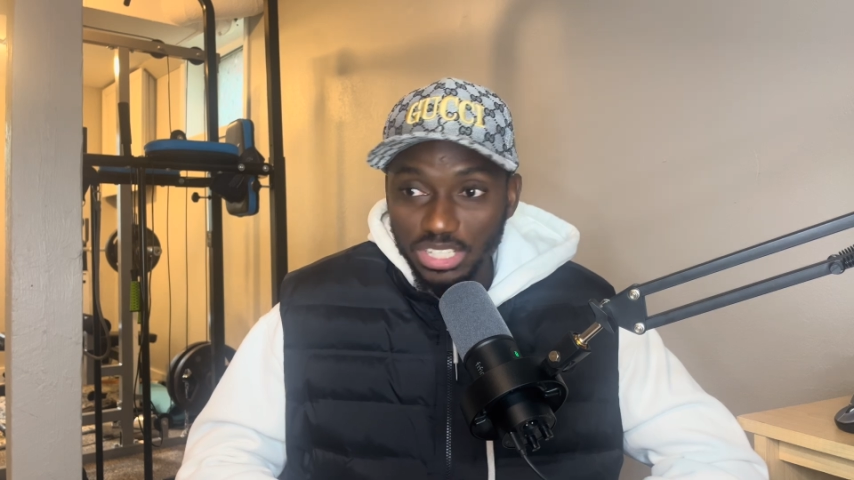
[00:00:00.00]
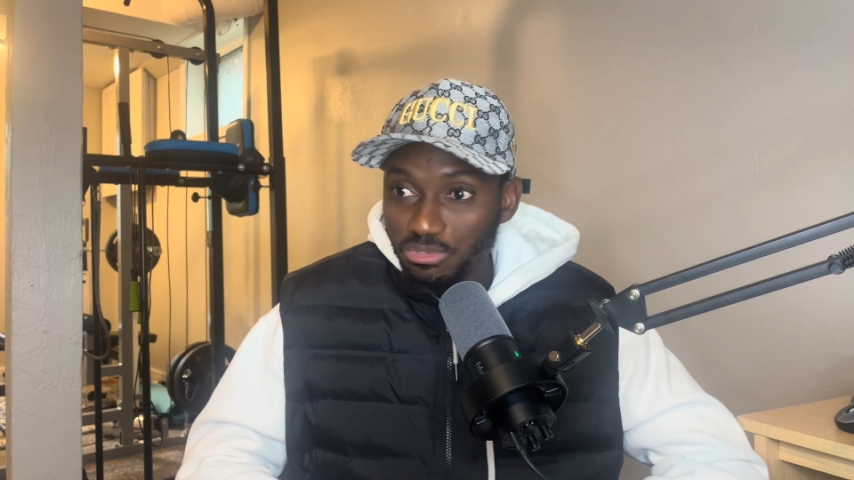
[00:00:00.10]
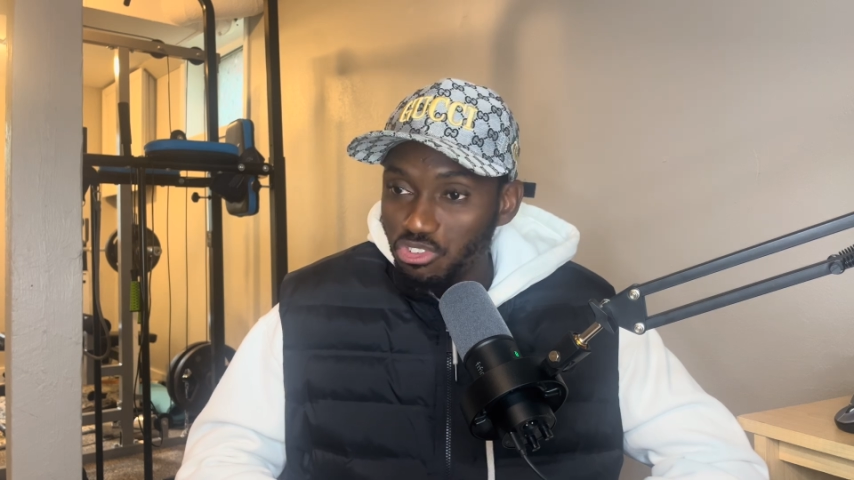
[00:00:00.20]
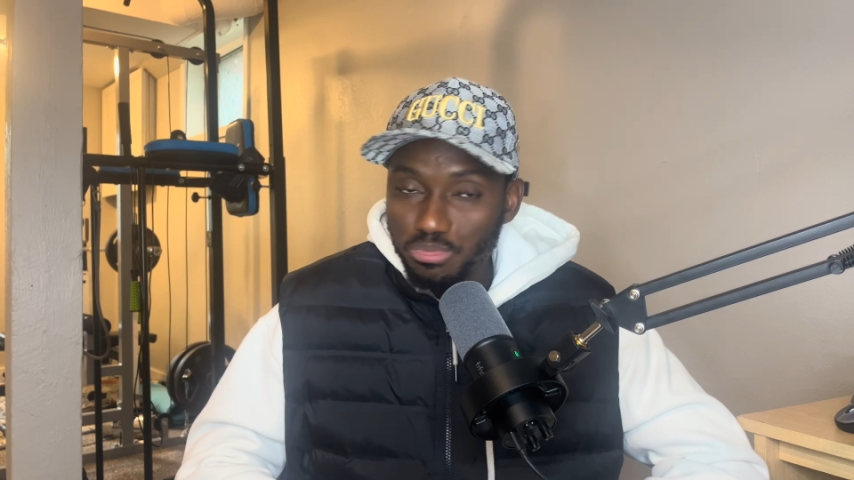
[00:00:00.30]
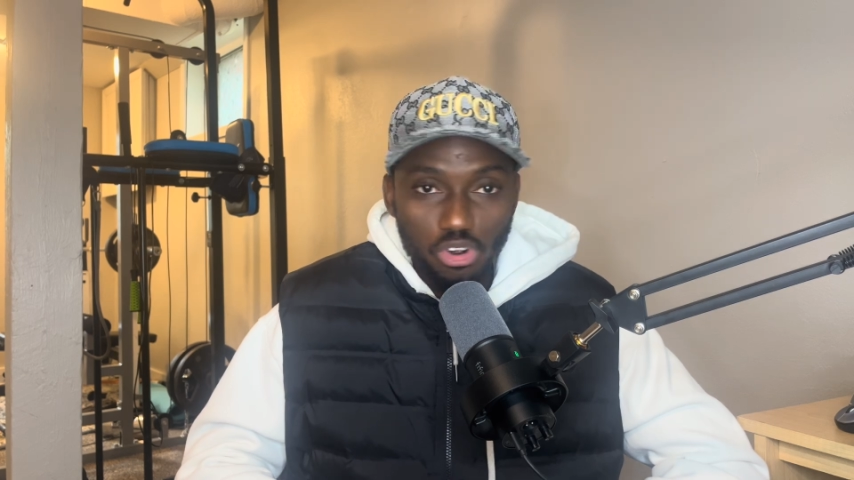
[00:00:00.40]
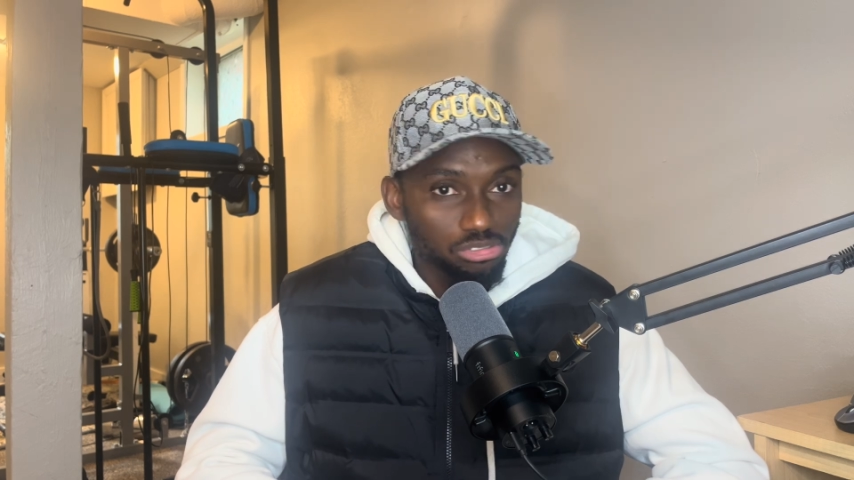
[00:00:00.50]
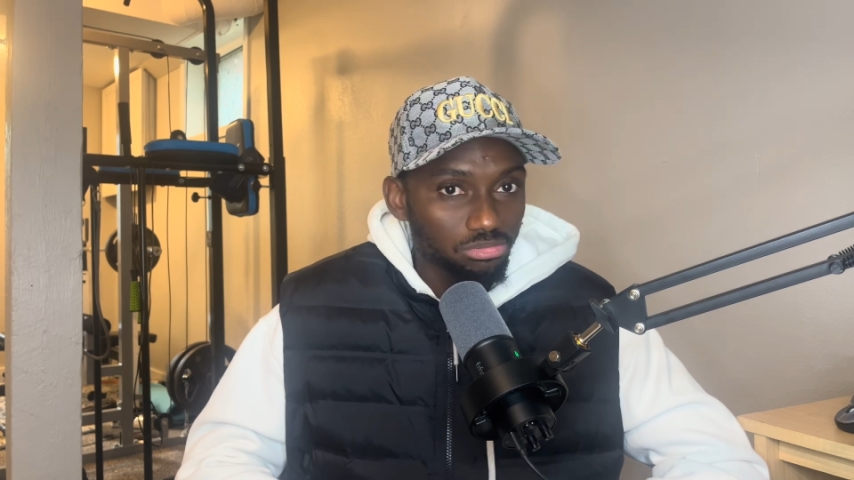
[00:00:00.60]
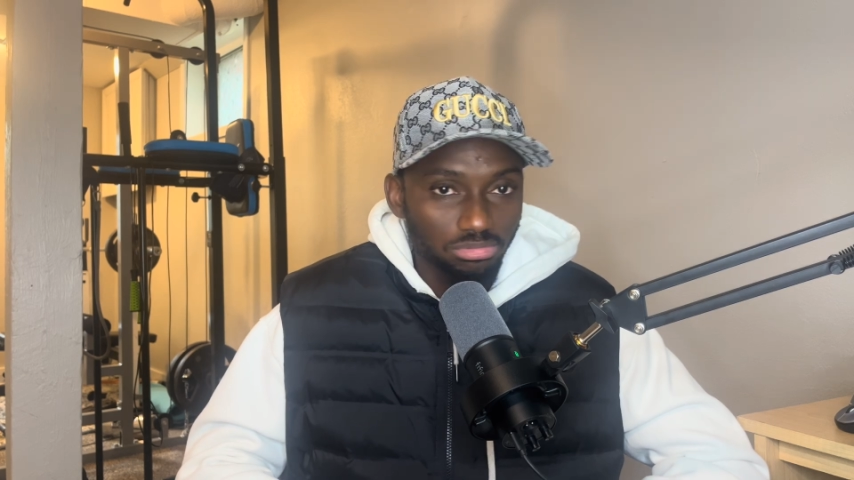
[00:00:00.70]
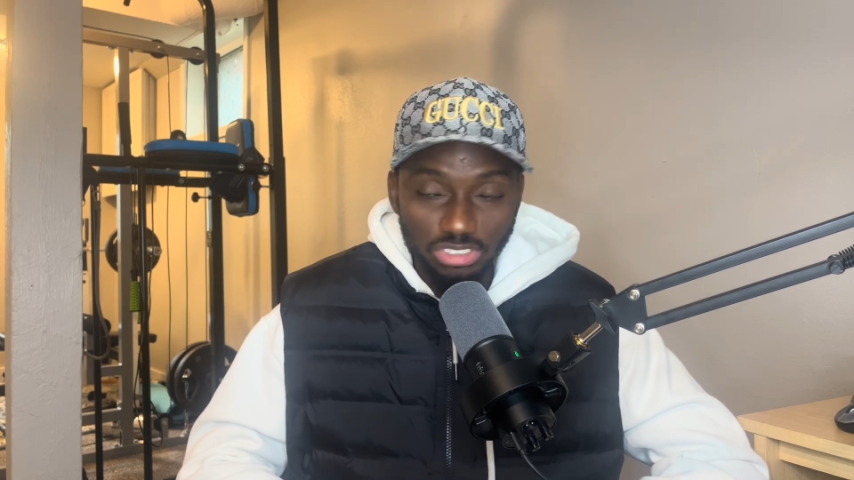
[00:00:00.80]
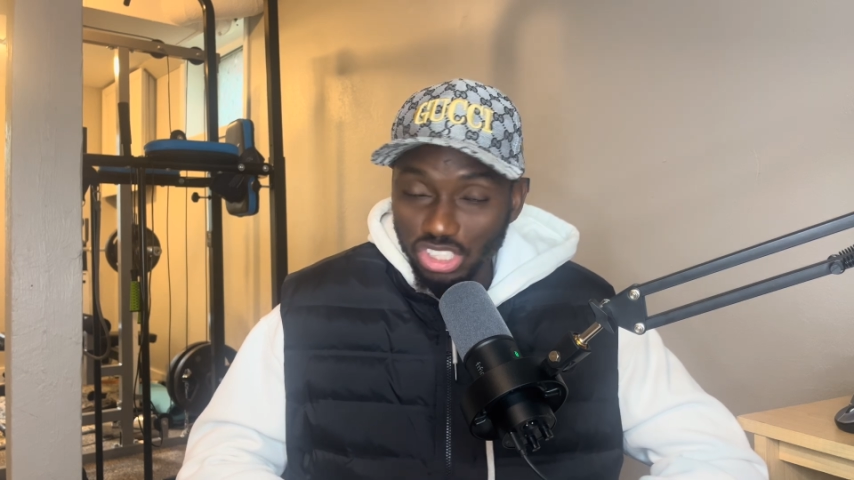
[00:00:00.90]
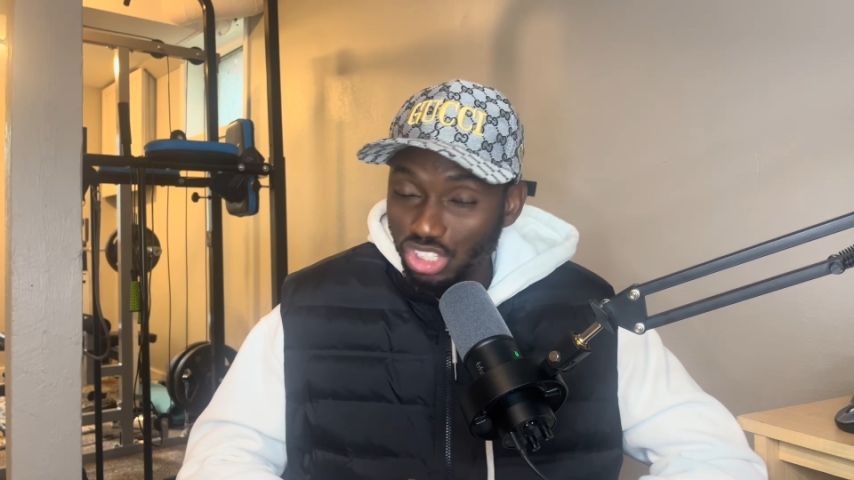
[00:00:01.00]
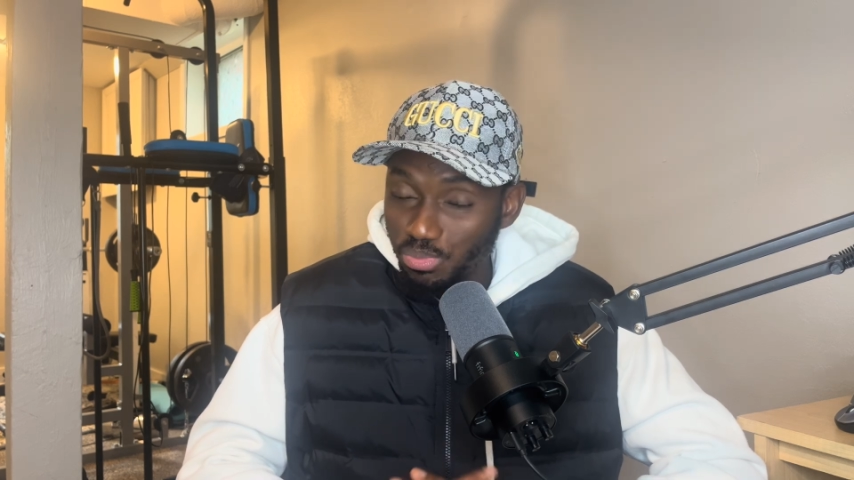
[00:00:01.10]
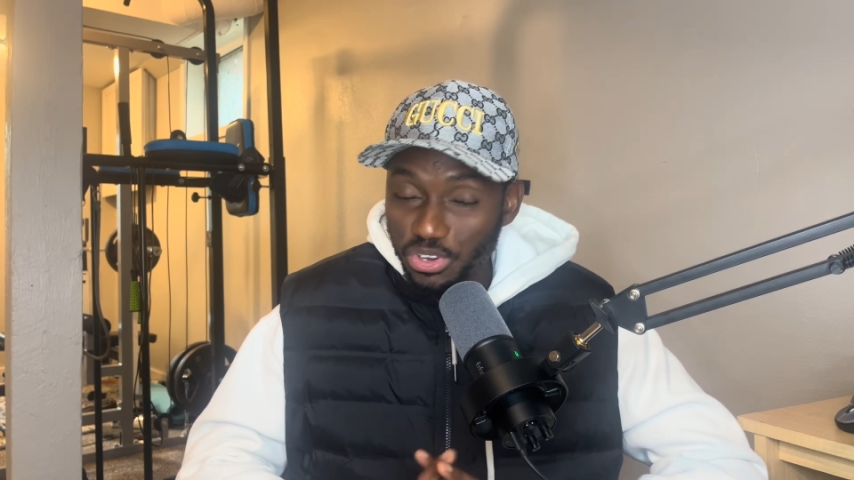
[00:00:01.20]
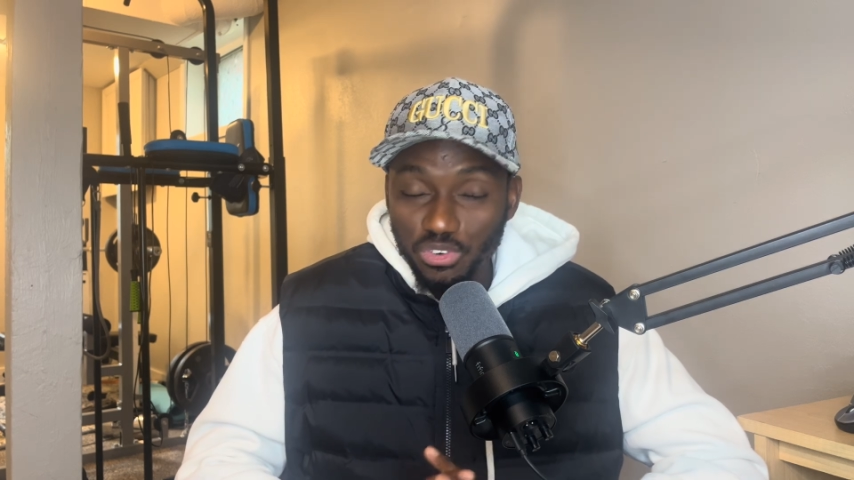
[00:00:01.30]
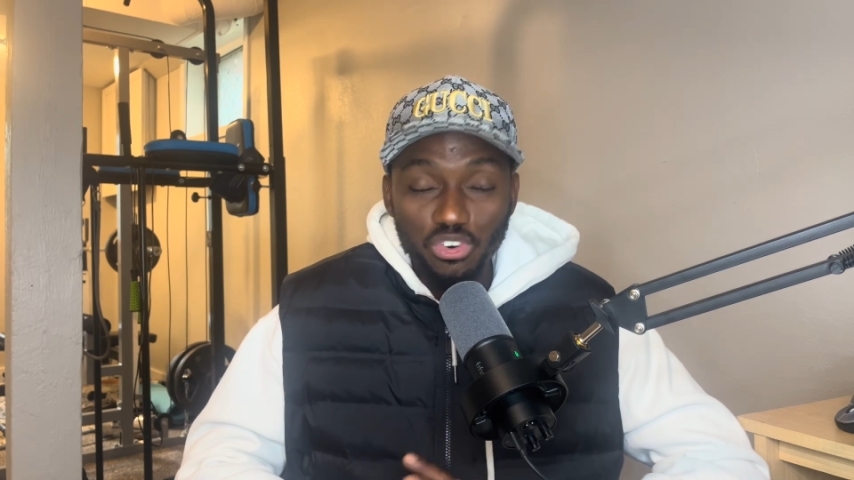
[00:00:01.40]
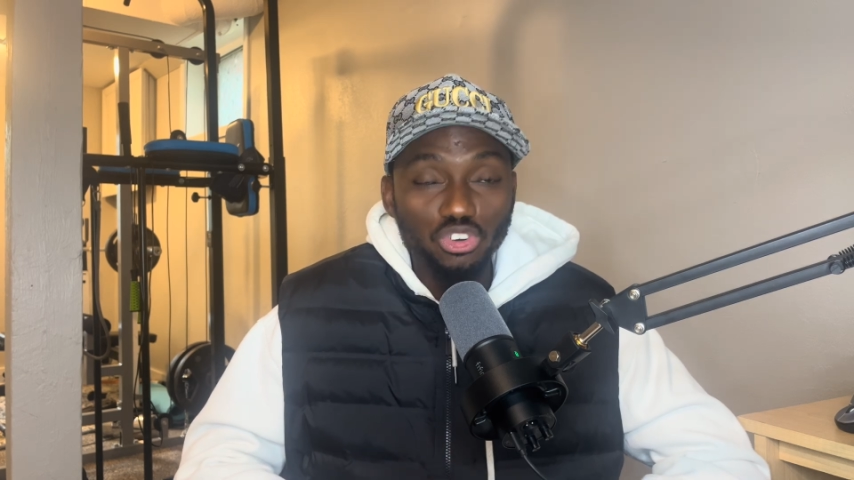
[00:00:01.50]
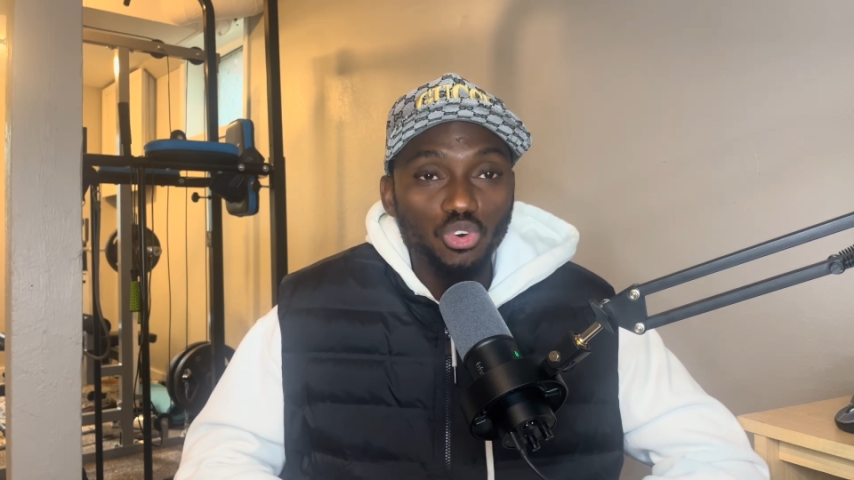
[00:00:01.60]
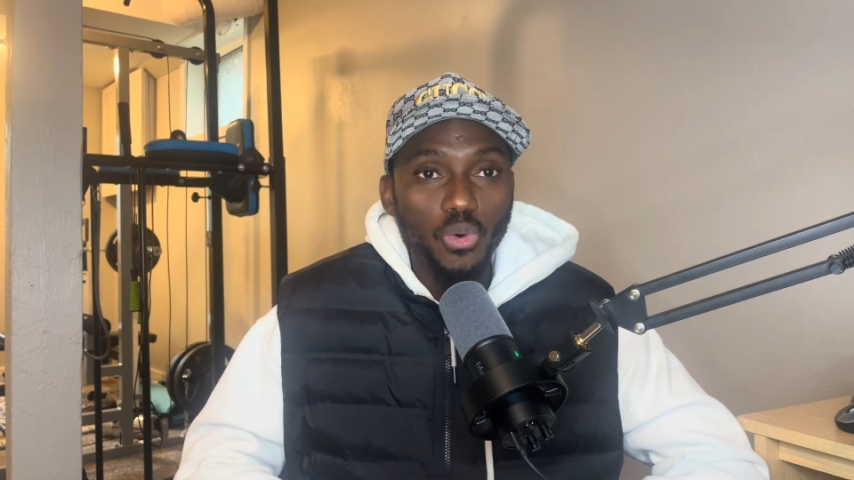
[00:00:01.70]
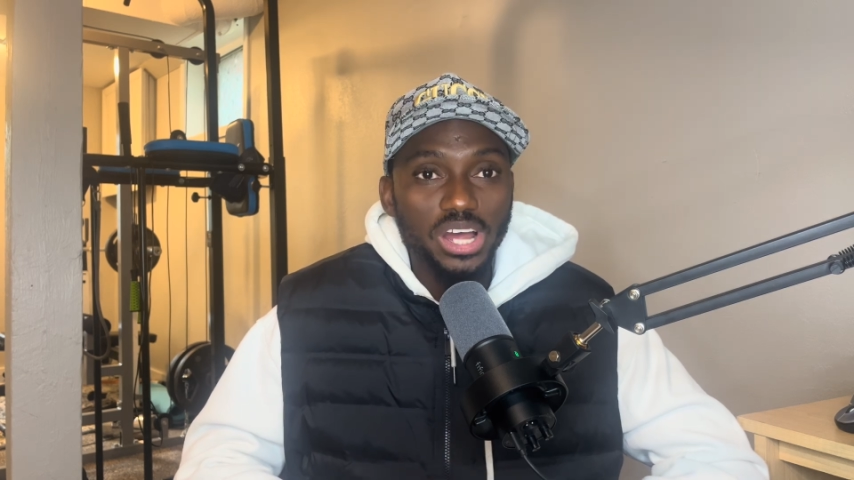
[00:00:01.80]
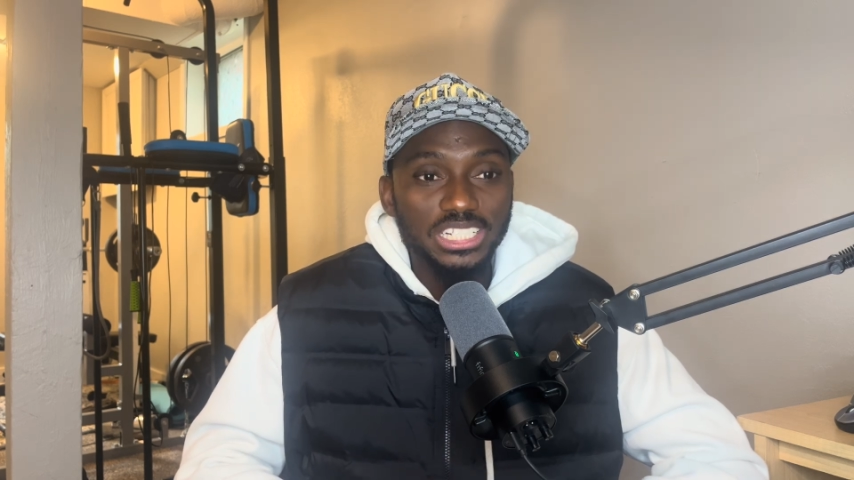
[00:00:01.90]
football, just beautiful to
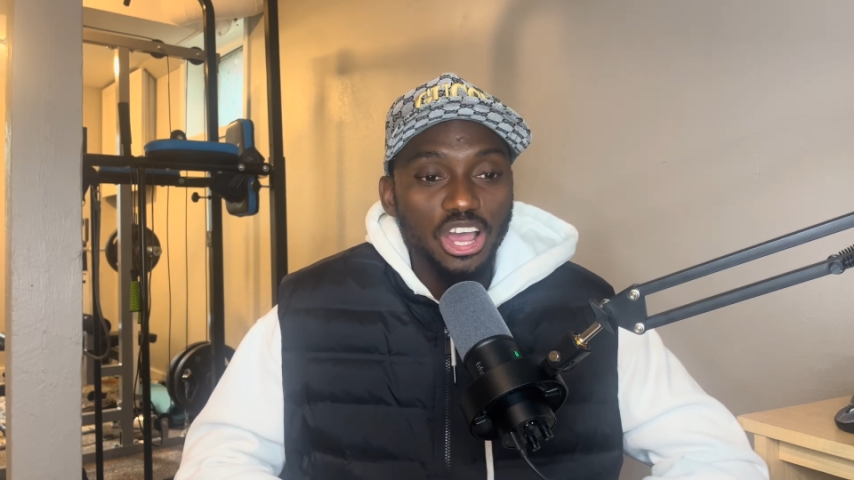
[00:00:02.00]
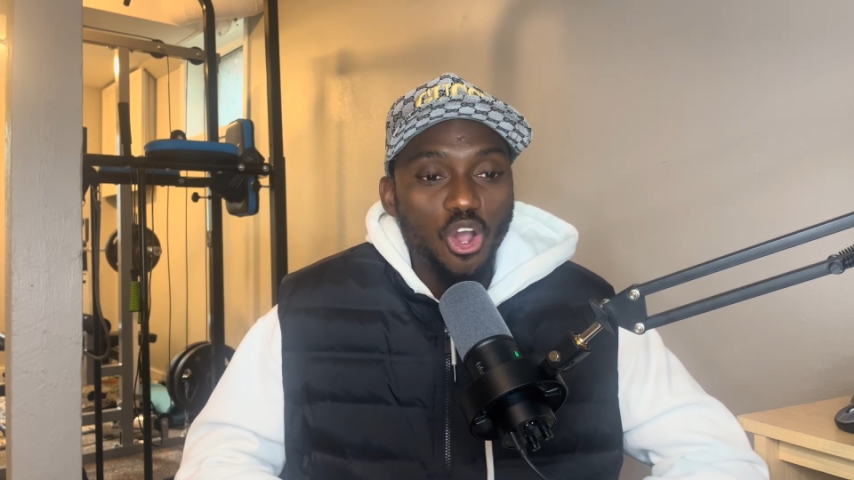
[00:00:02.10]
watch.